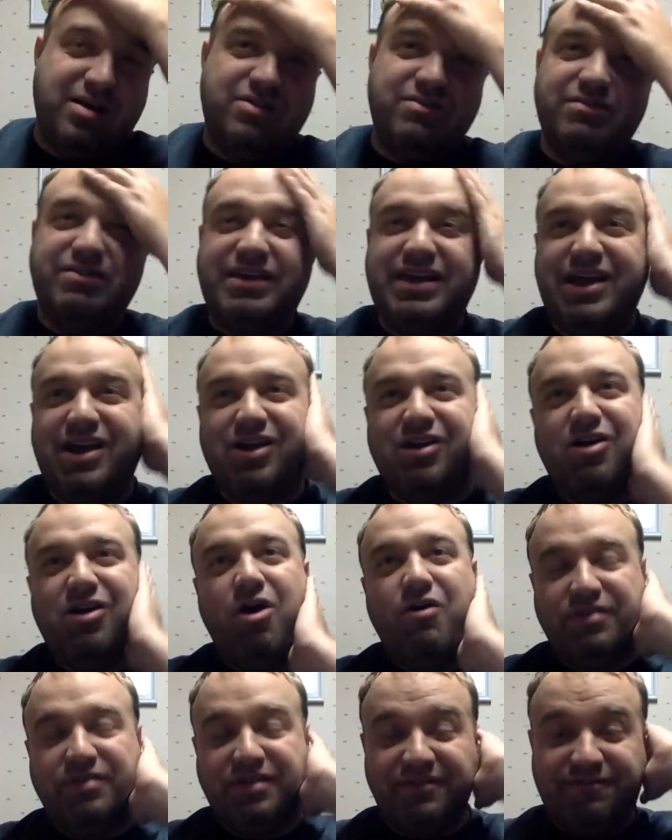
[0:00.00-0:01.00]
you hear
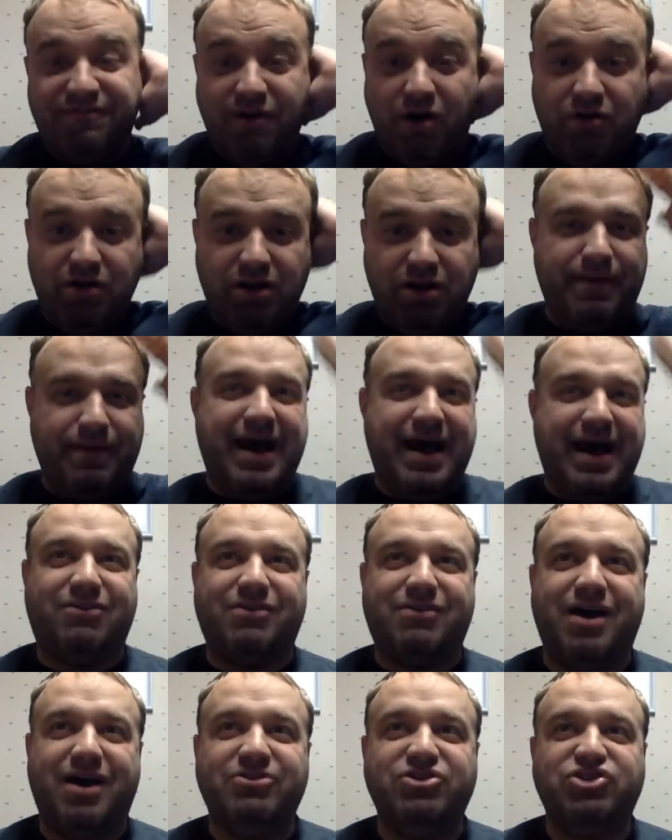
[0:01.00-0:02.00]
over the phone in the
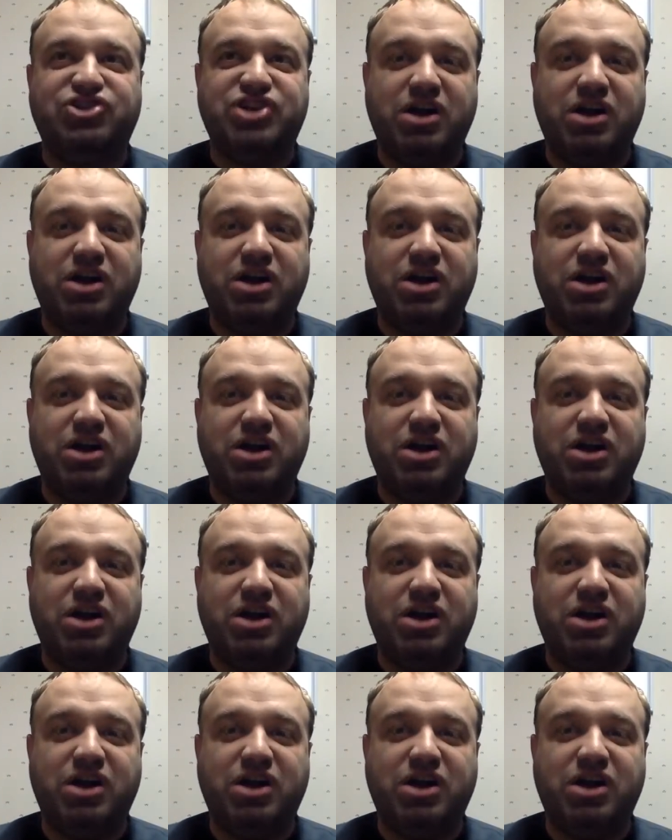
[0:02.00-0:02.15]
background,